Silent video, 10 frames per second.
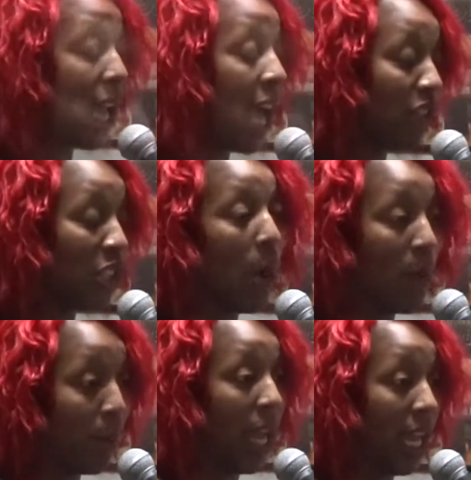I have to tell
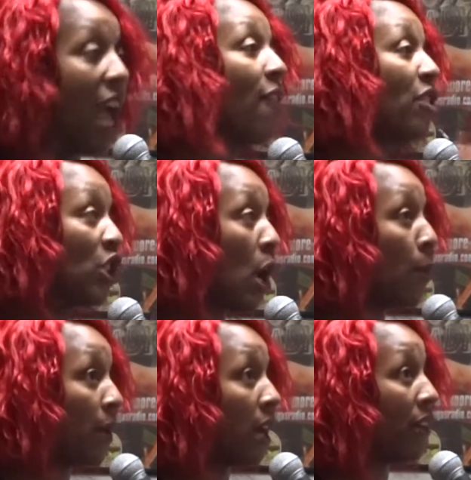people that. I have to tell
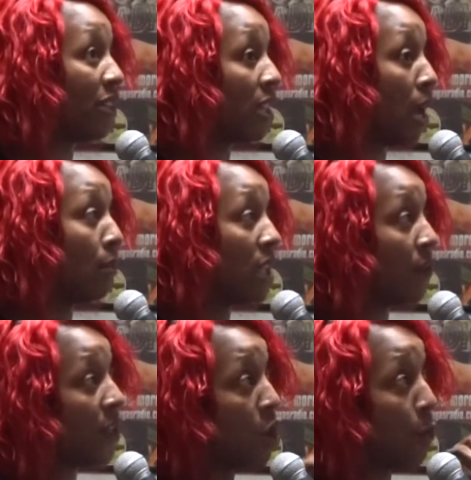people that all the time,
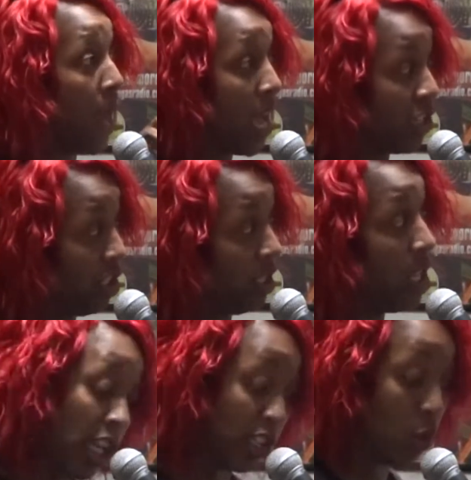live in your passion.
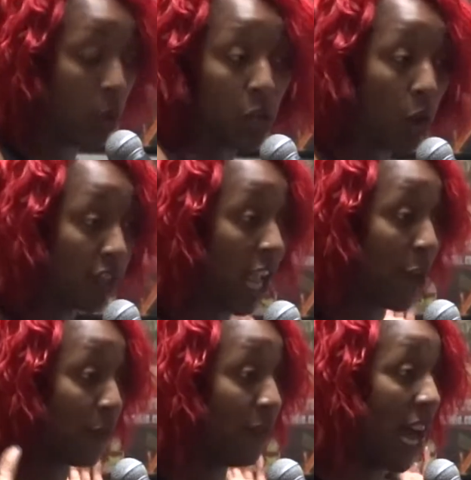Because knowing yours
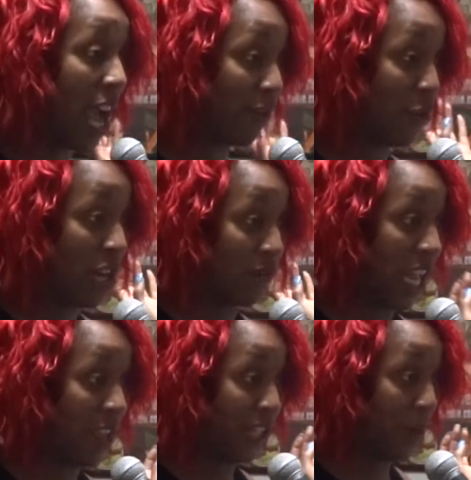came from 5 and you never
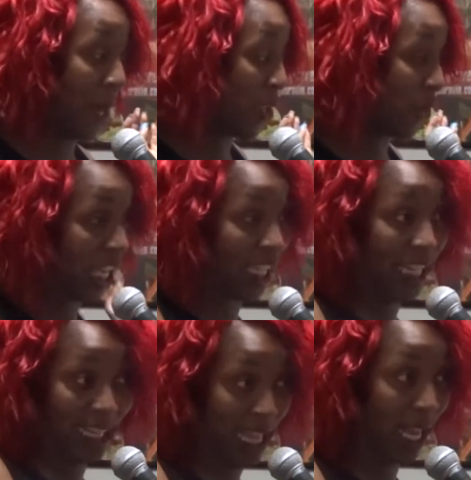gave it up. Now you killing
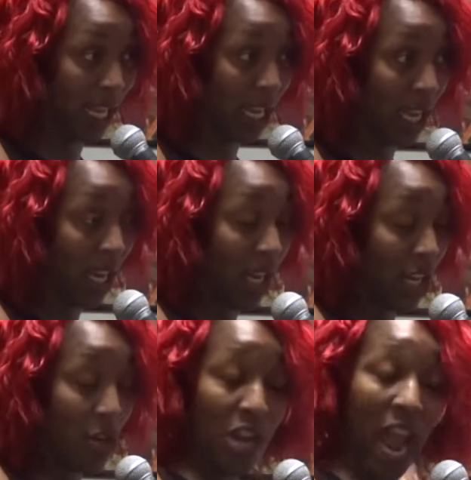that
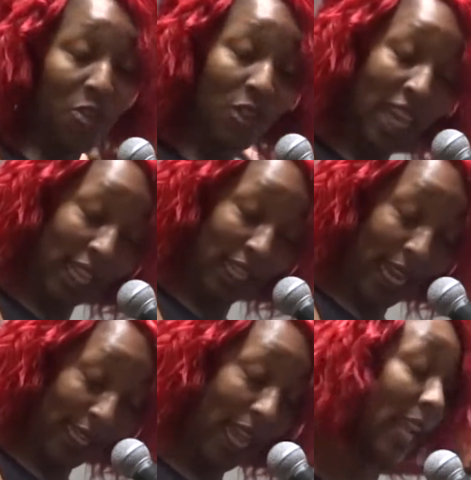thing. Now you killing
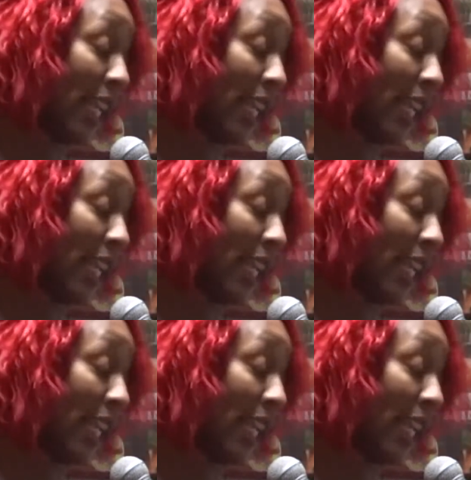that thing.